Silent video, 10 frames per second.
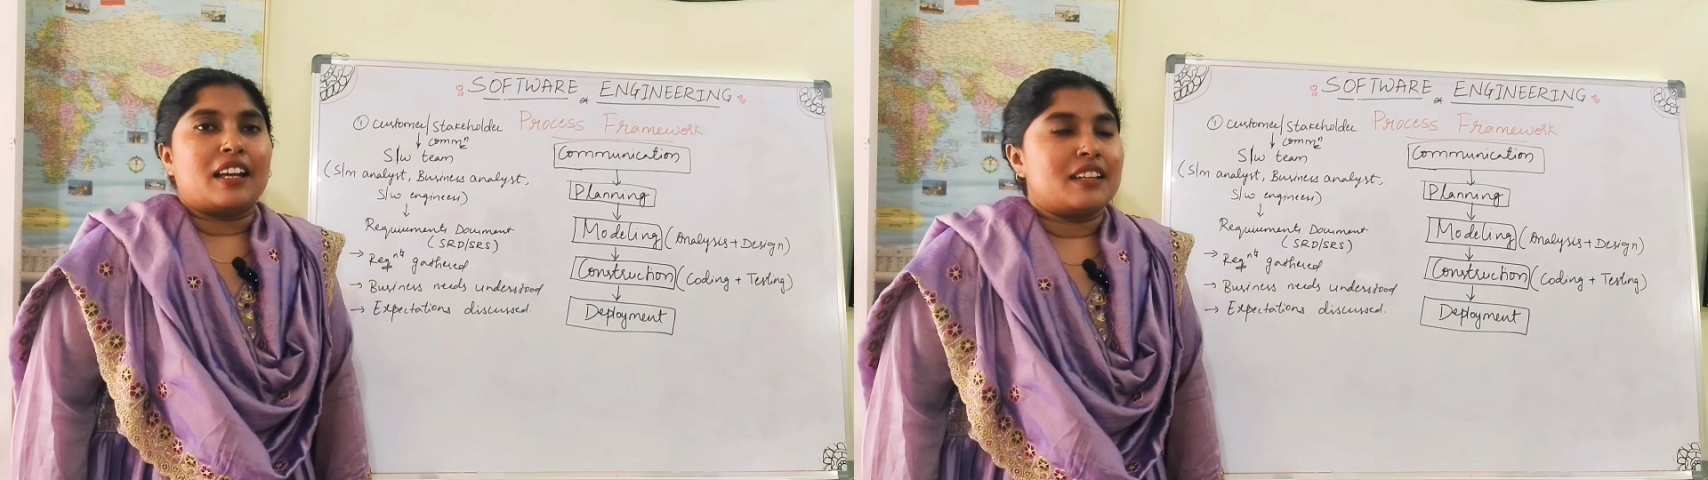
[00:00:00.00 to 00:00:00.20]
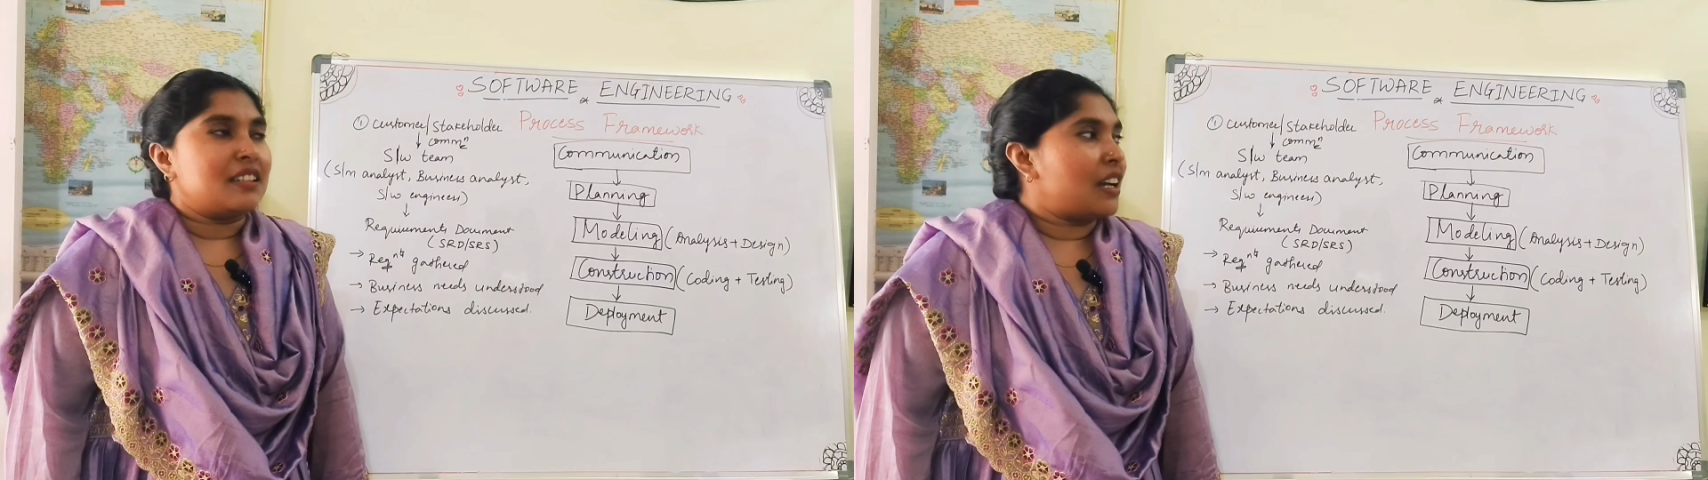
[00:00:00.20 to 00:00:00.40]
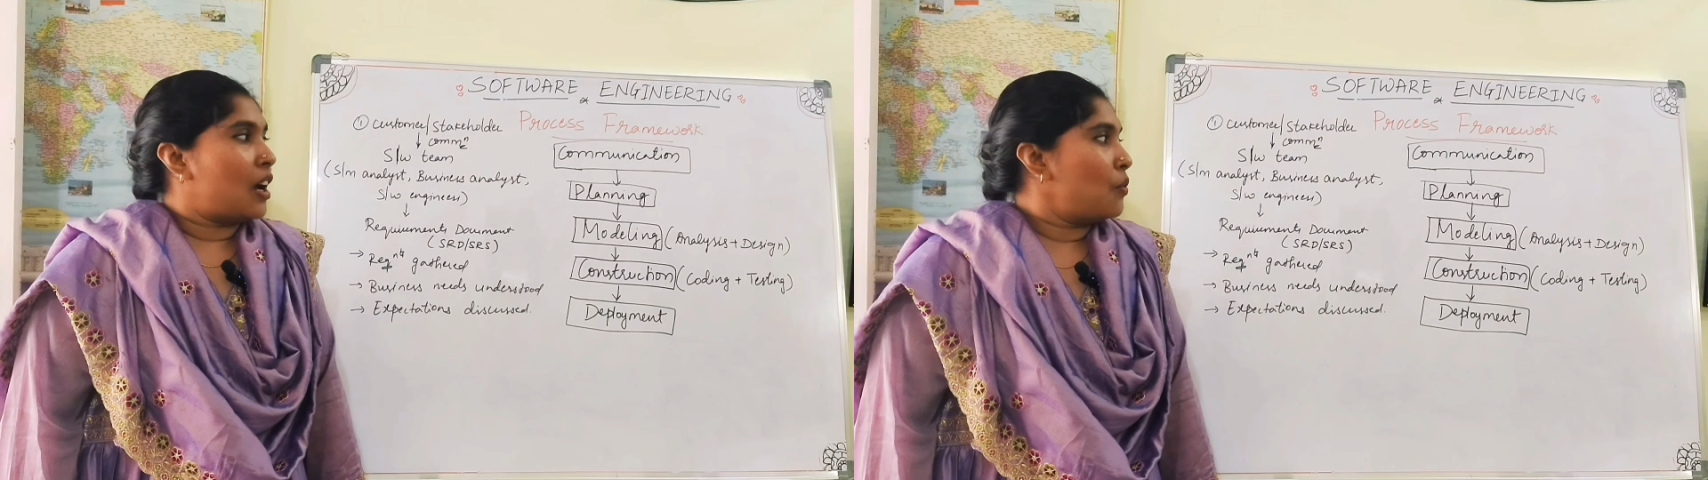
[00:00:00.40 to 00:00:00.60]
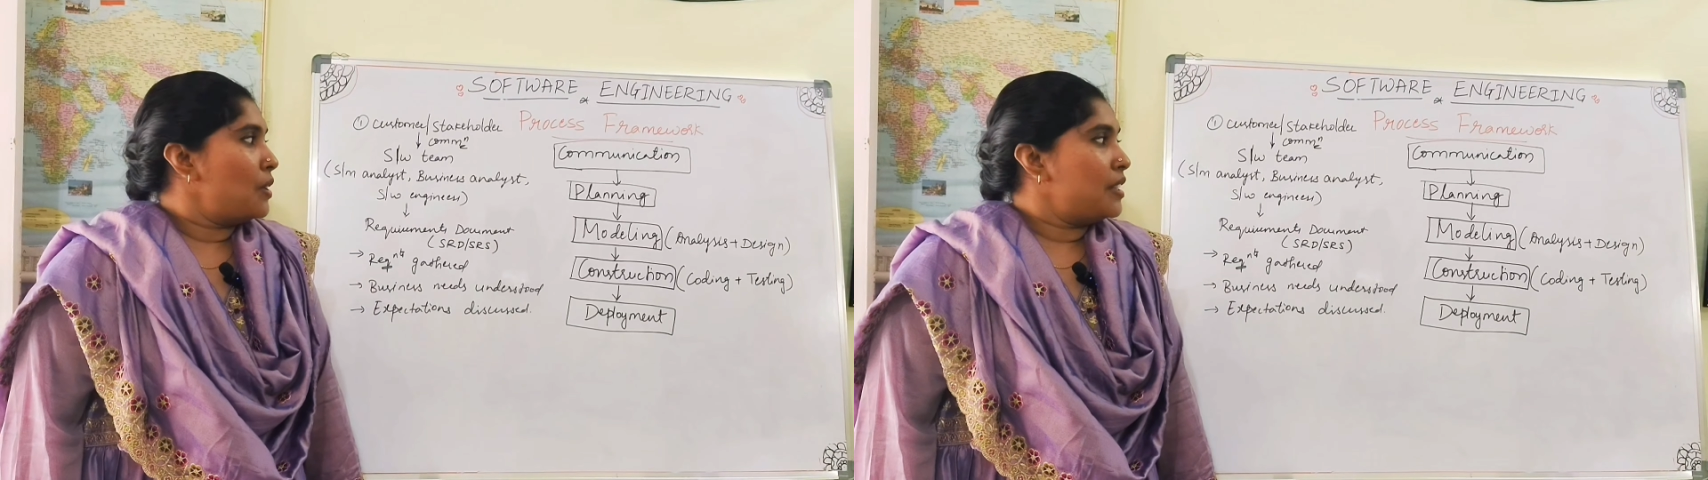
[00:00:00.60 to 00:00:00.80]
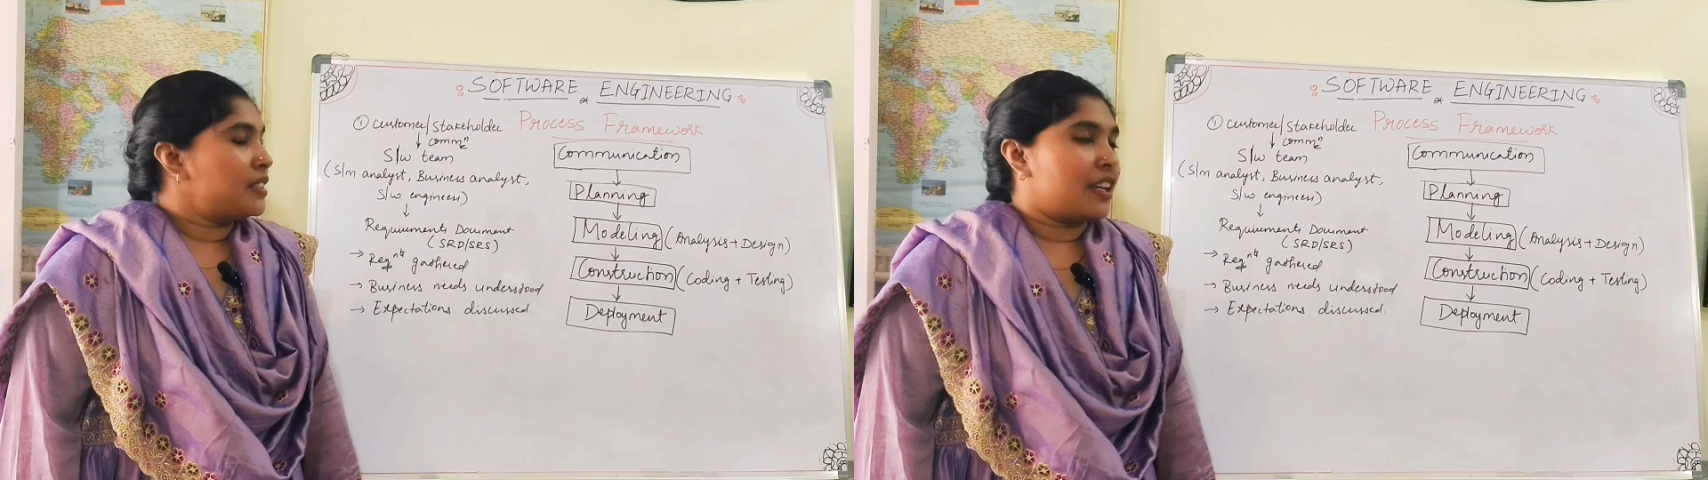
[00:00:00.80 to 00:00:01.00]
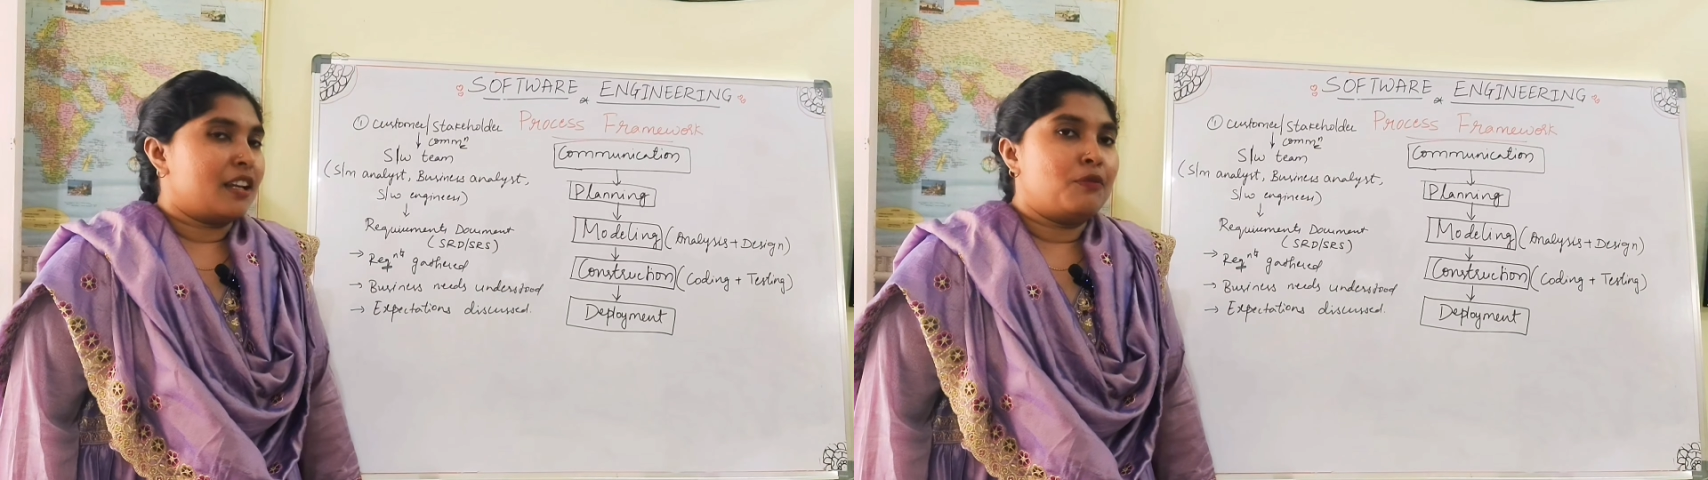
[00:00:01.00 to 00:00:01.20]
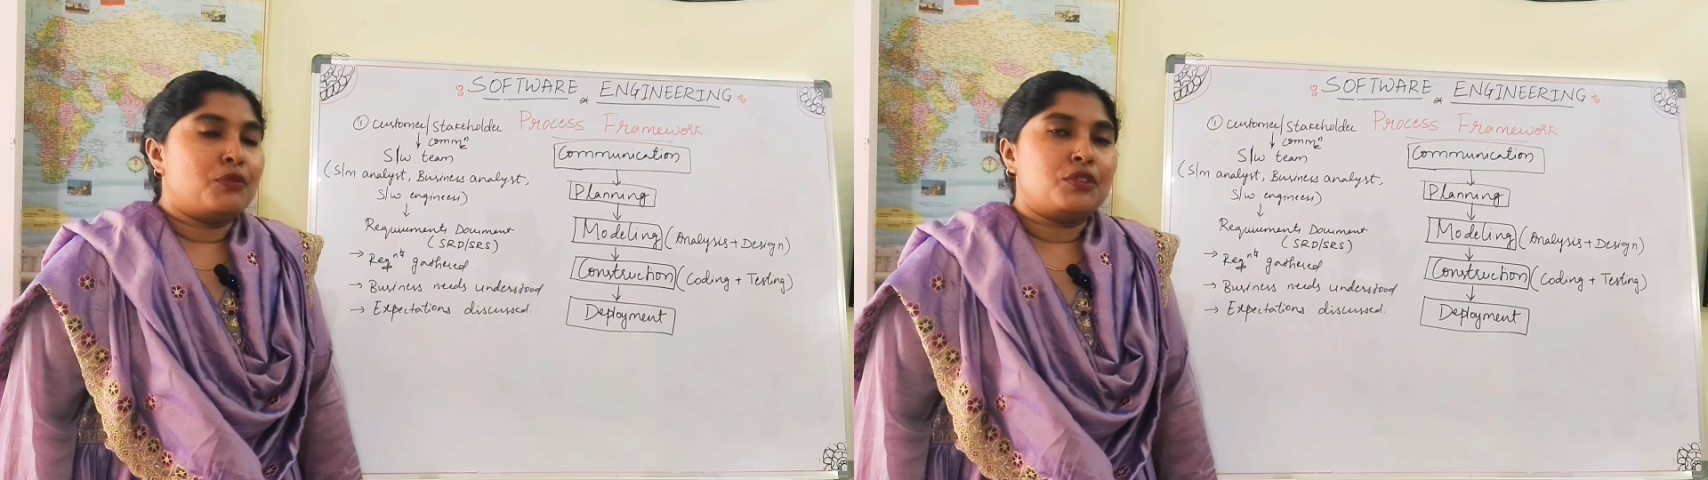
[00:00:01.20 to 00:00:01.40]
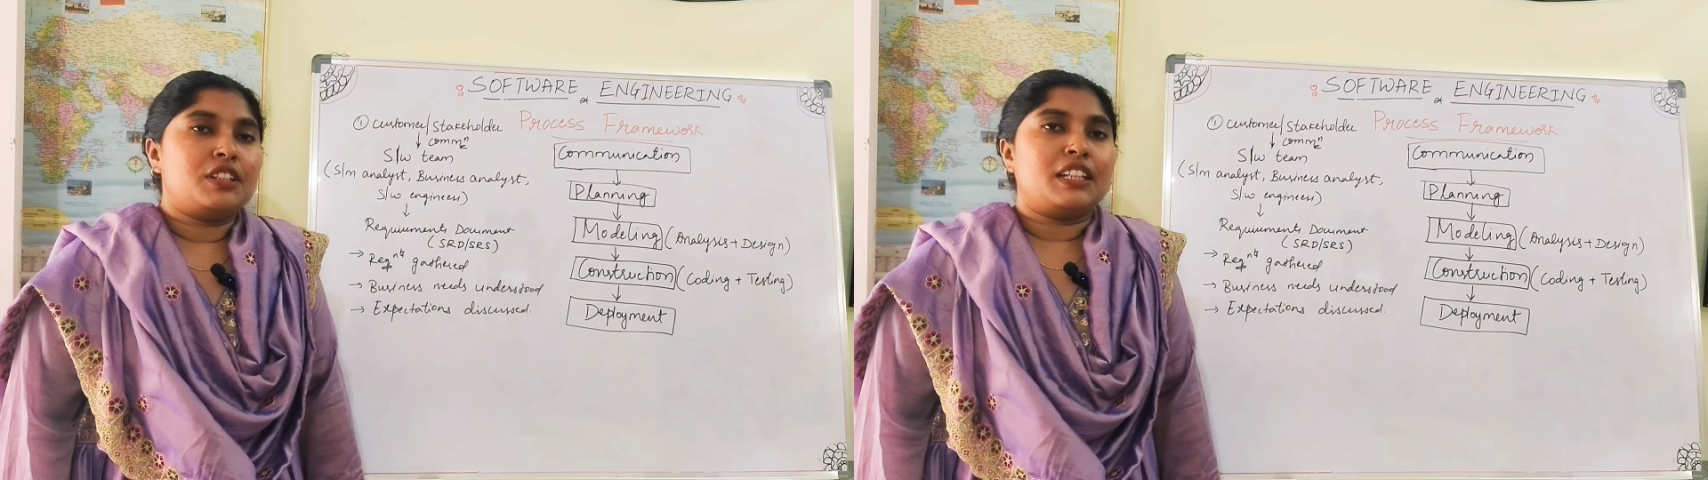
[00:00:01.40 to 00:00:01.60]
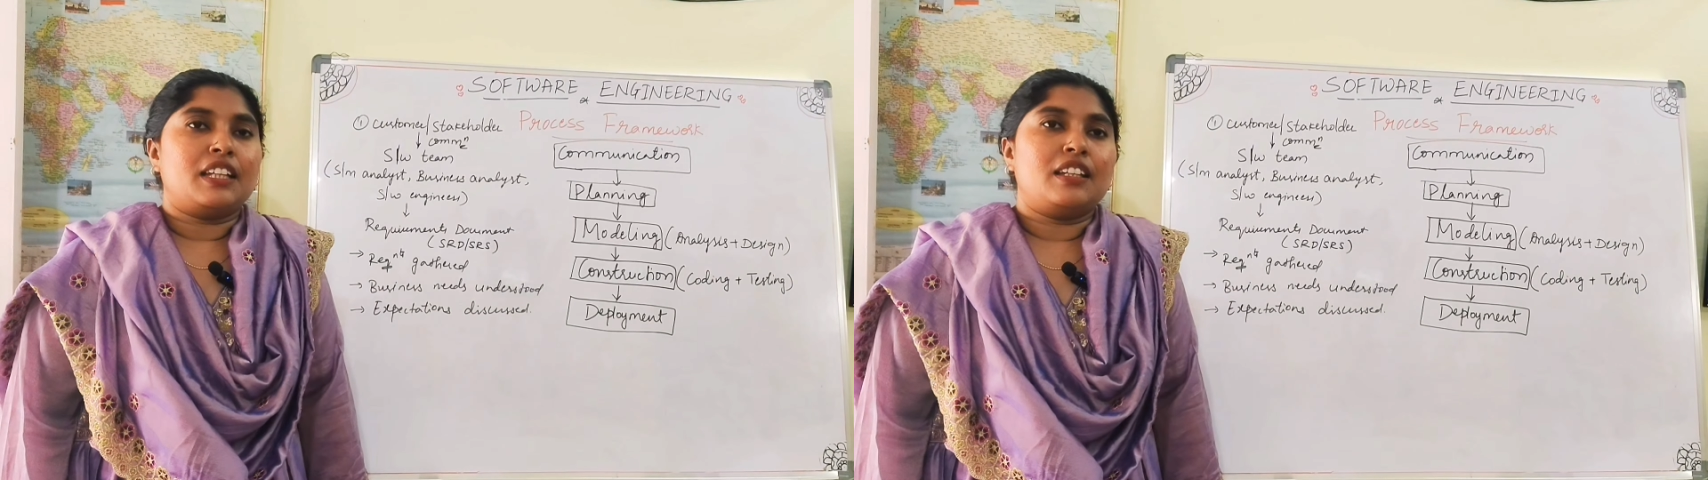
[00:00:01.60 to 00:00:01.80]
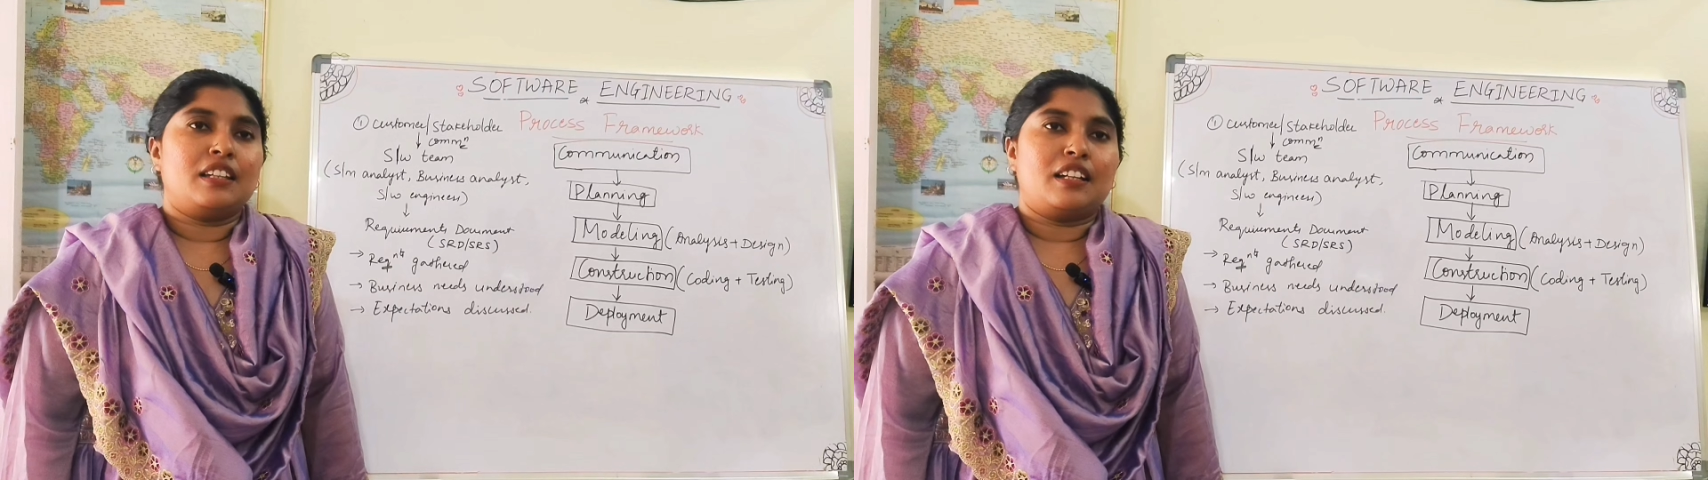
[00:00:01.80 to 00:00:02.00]
and how it is helpful
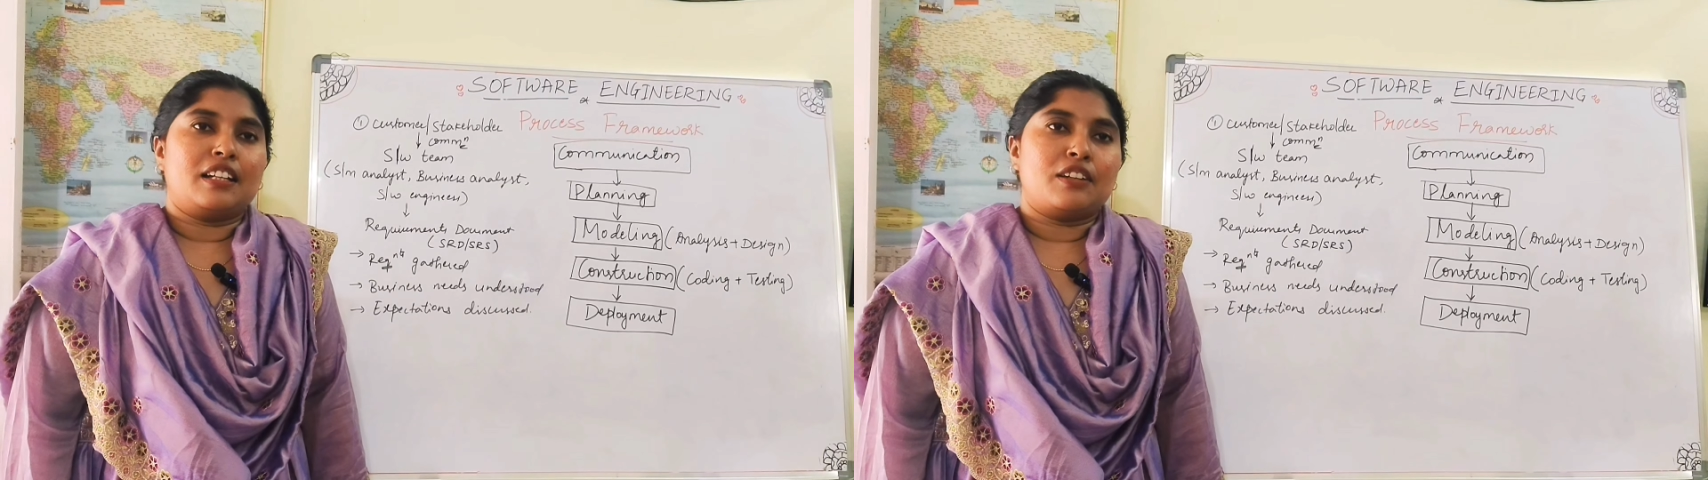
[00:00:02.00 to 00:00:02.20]
in